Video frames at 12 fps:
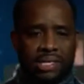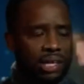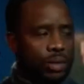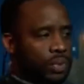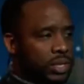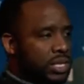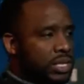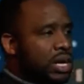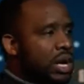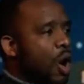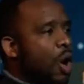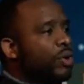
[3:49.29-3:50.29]
It was
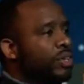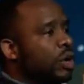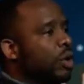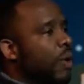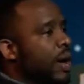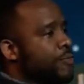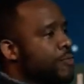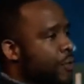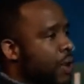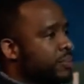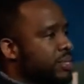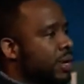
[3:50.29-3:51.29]
on your way
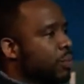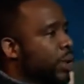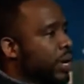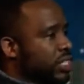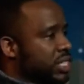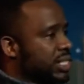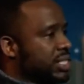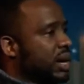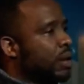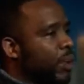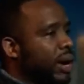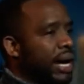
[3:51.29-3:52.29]
from somewhere to
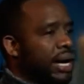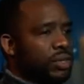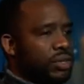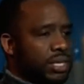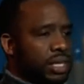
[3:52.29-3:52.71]
somewhere else.